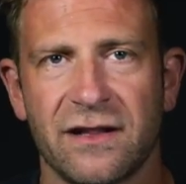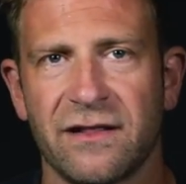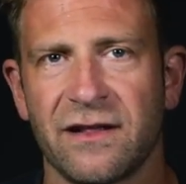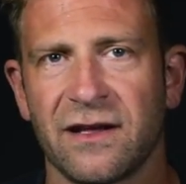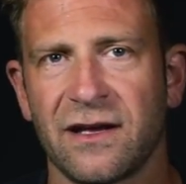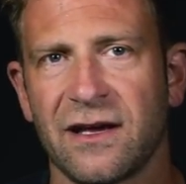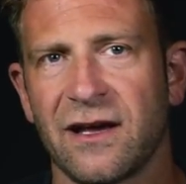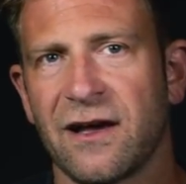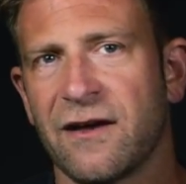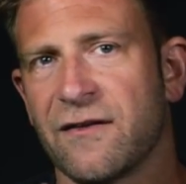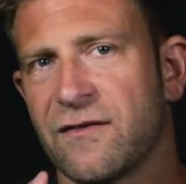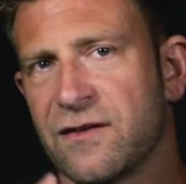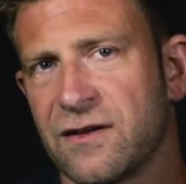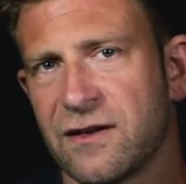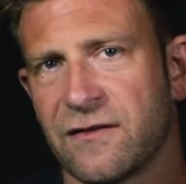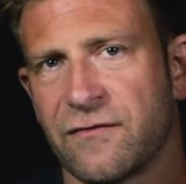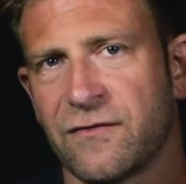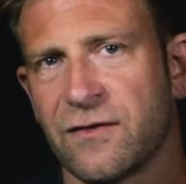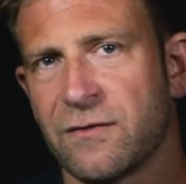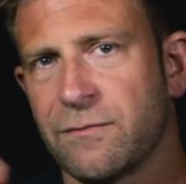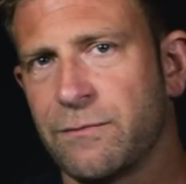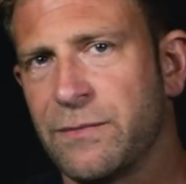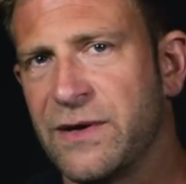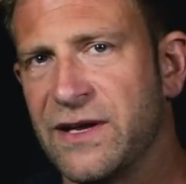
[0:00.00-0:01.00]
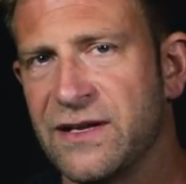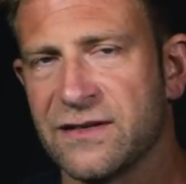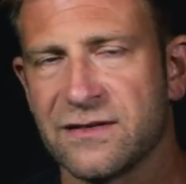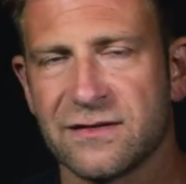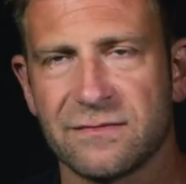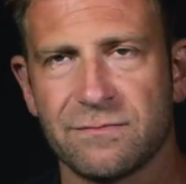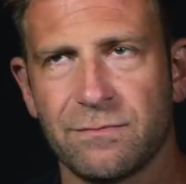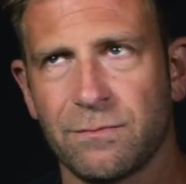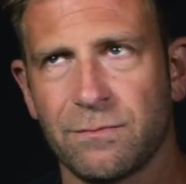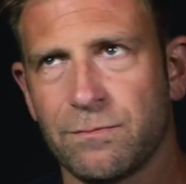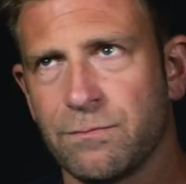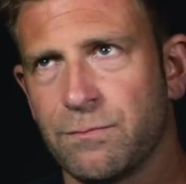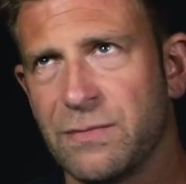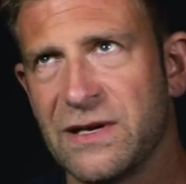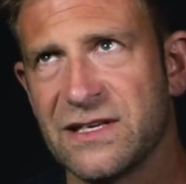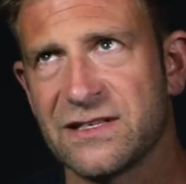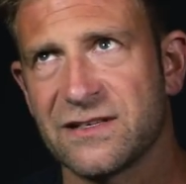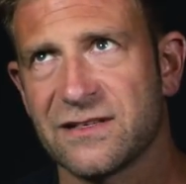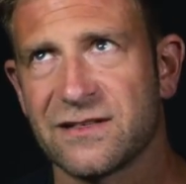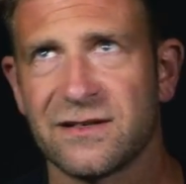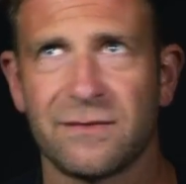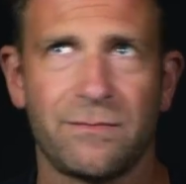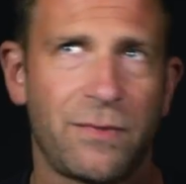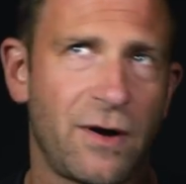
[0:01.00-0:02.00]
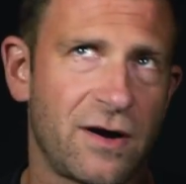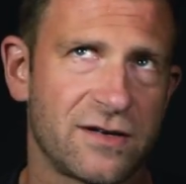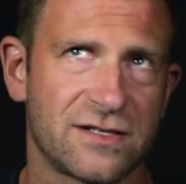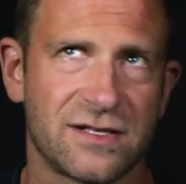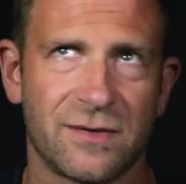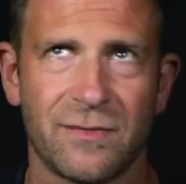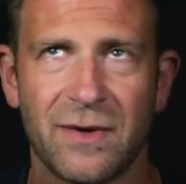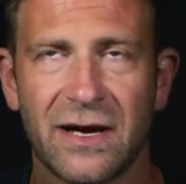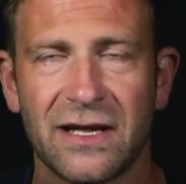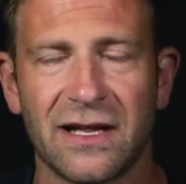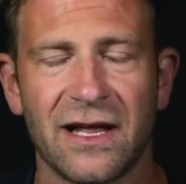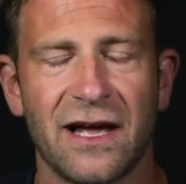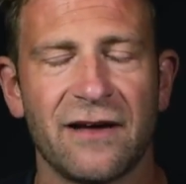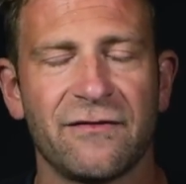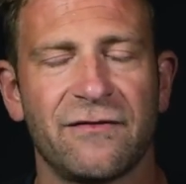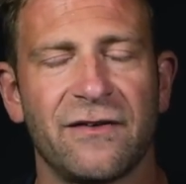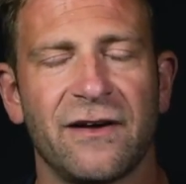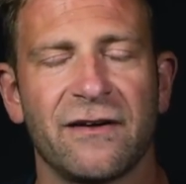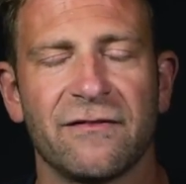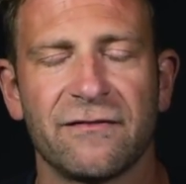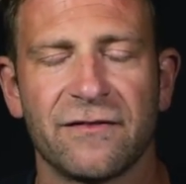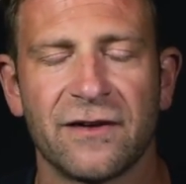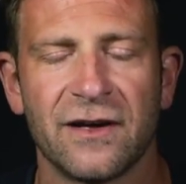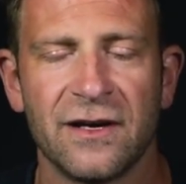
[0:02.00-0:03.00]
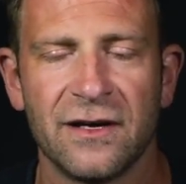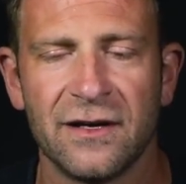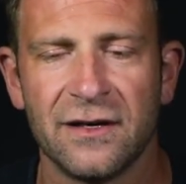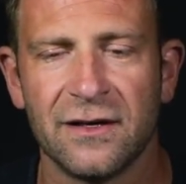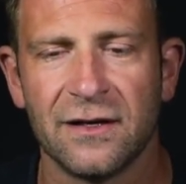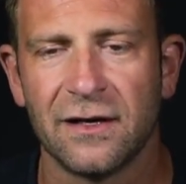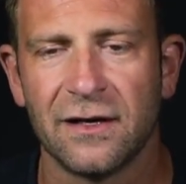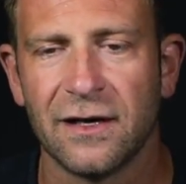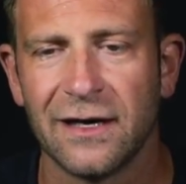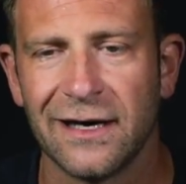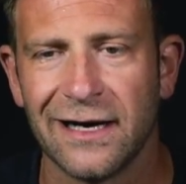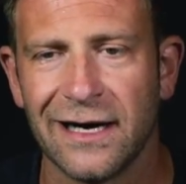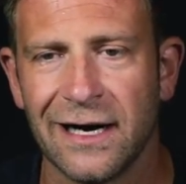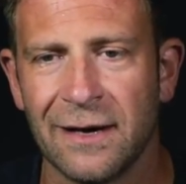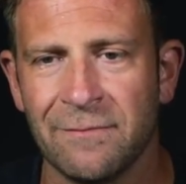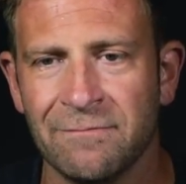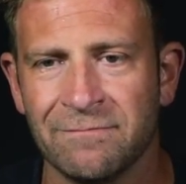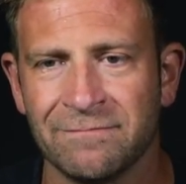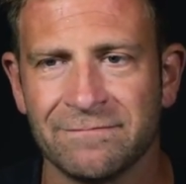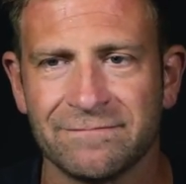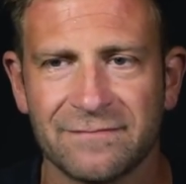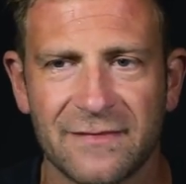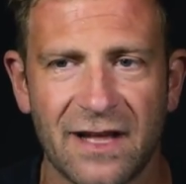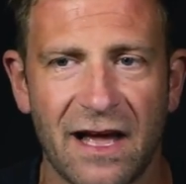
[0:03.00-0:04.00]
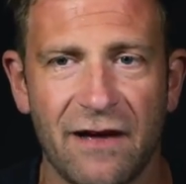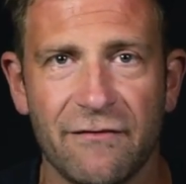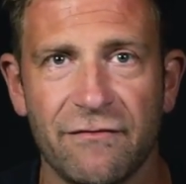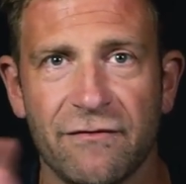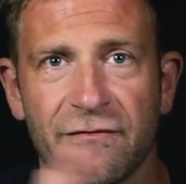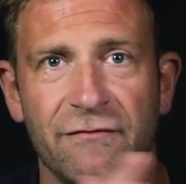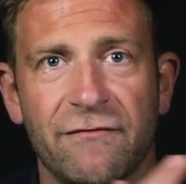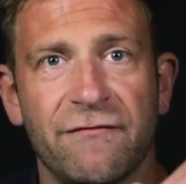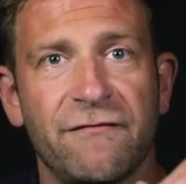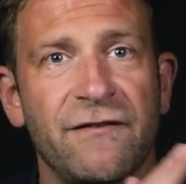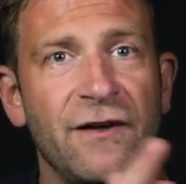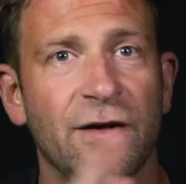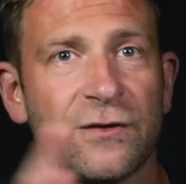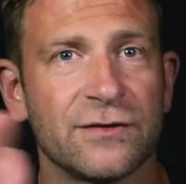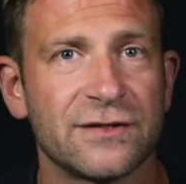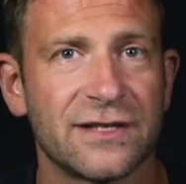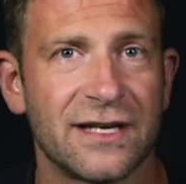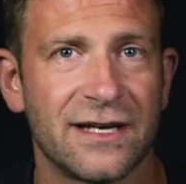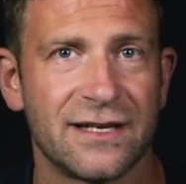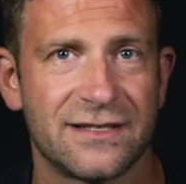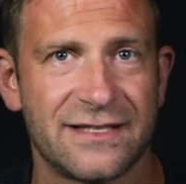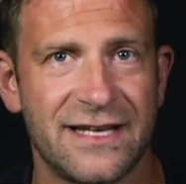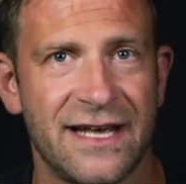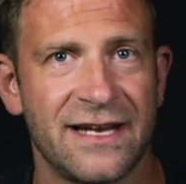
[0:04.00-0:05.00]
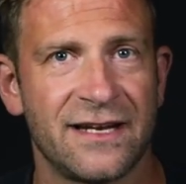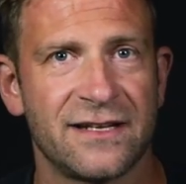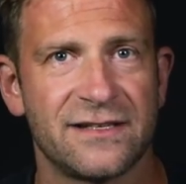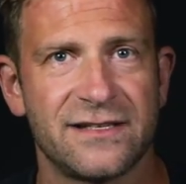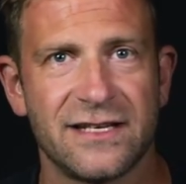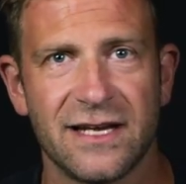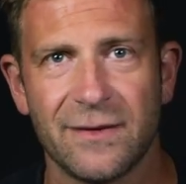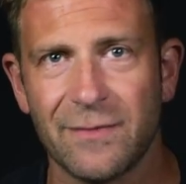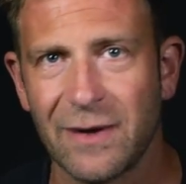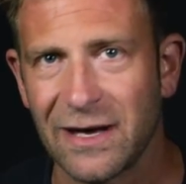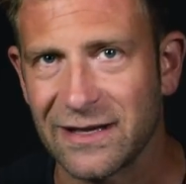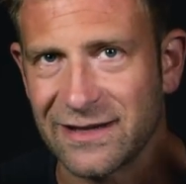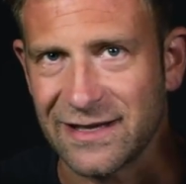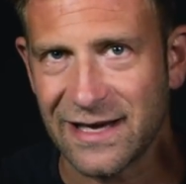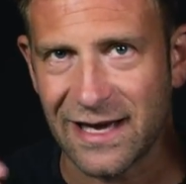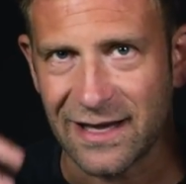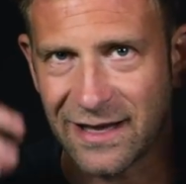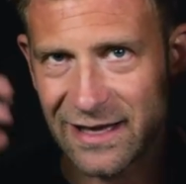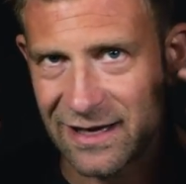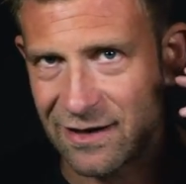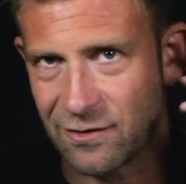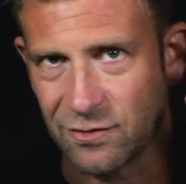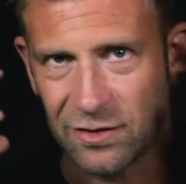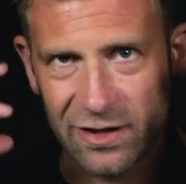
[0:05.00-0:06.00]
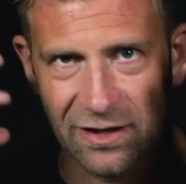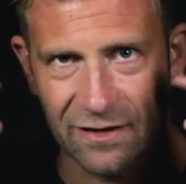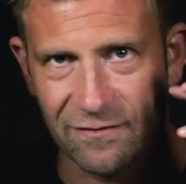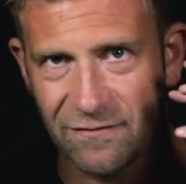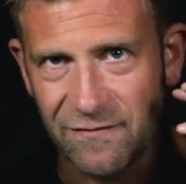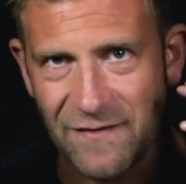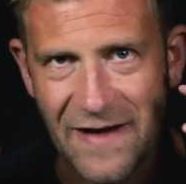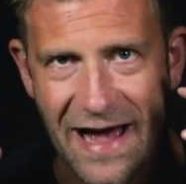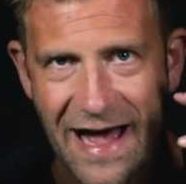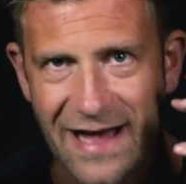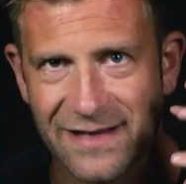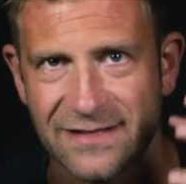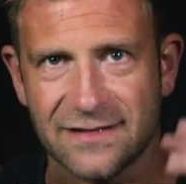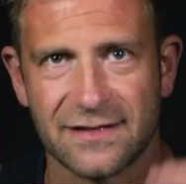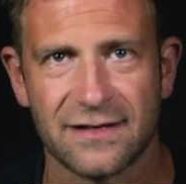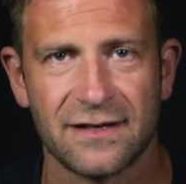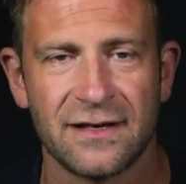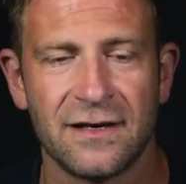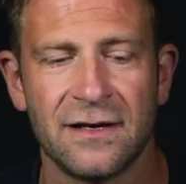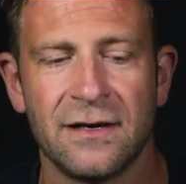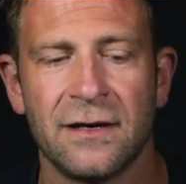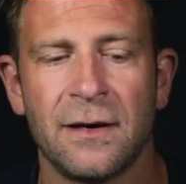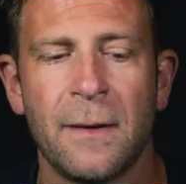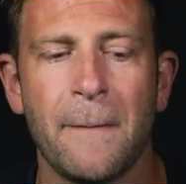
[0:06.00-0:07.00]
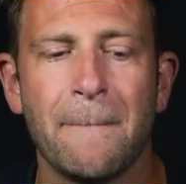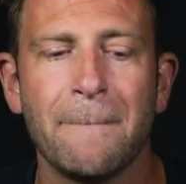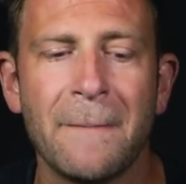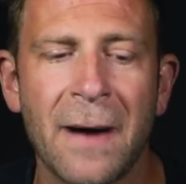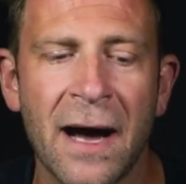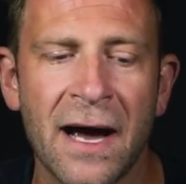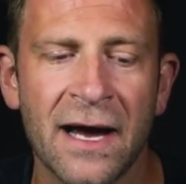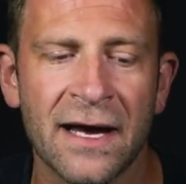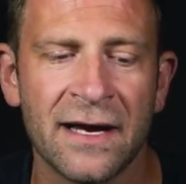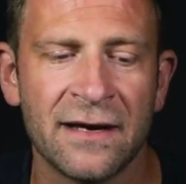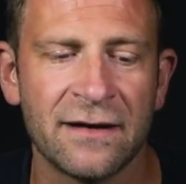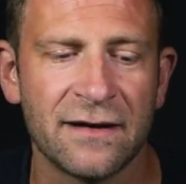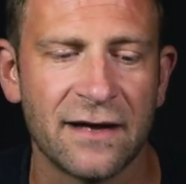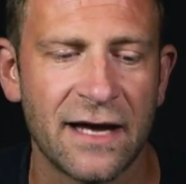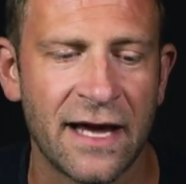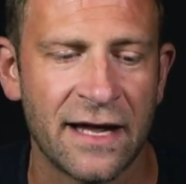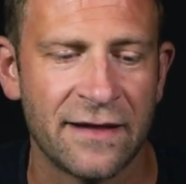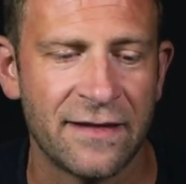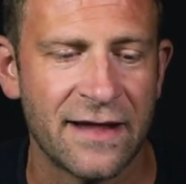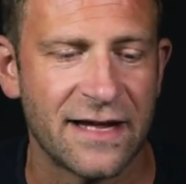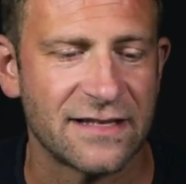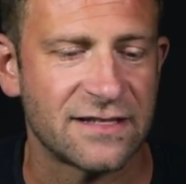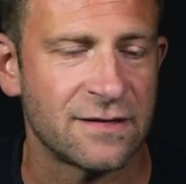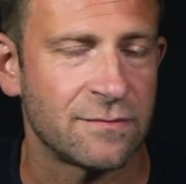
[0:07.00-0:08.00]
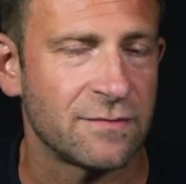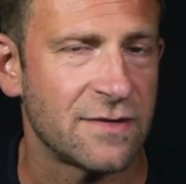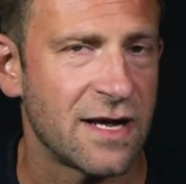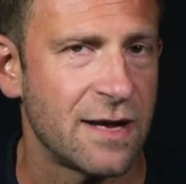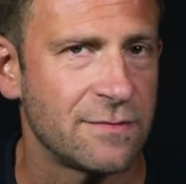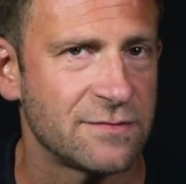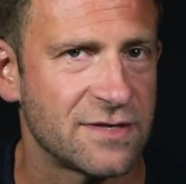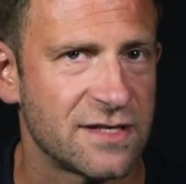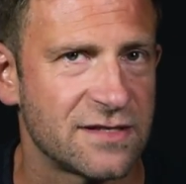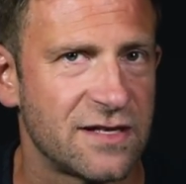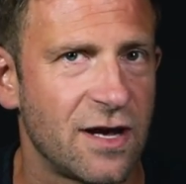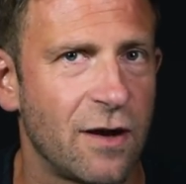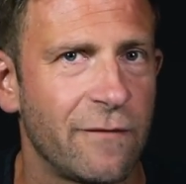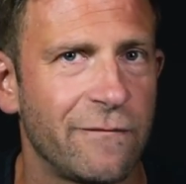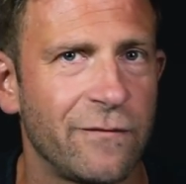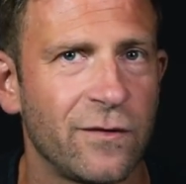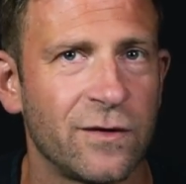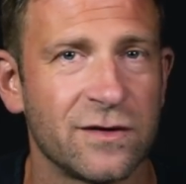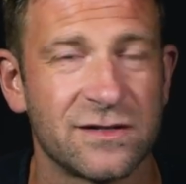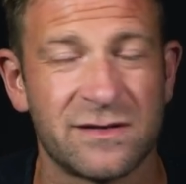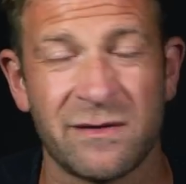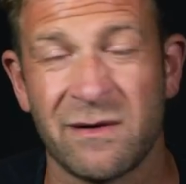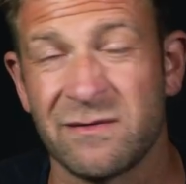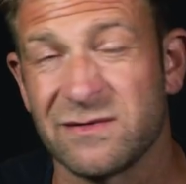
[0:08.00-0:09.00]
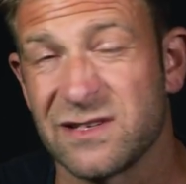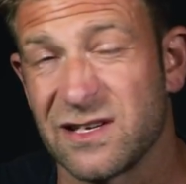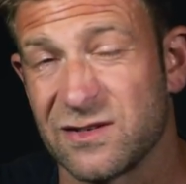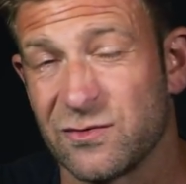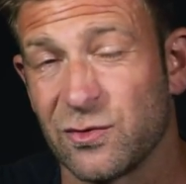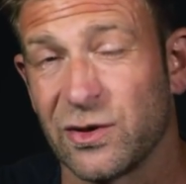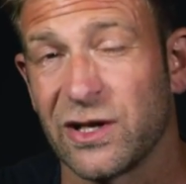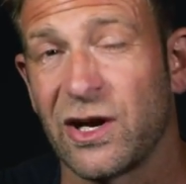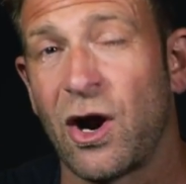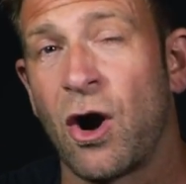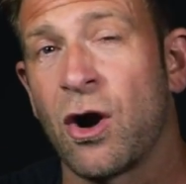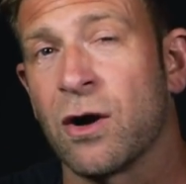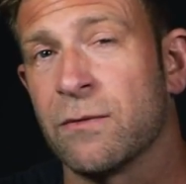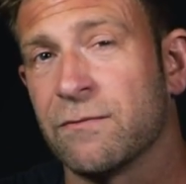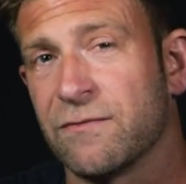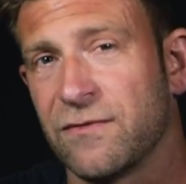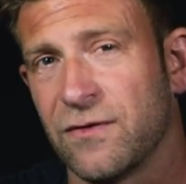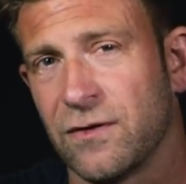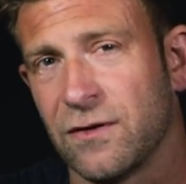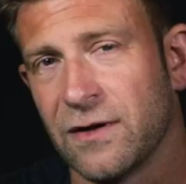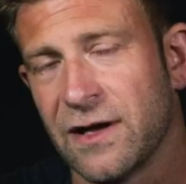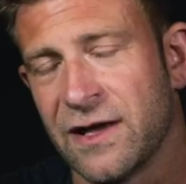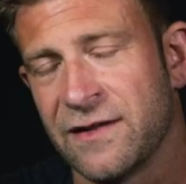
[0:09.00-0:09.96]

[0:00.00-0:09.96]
I think I have different piece, pieces and parts of my life have, um, I've felt a tendency about that, like a really fast mind, and that sometimes is helpful and sometimes it's really harmful.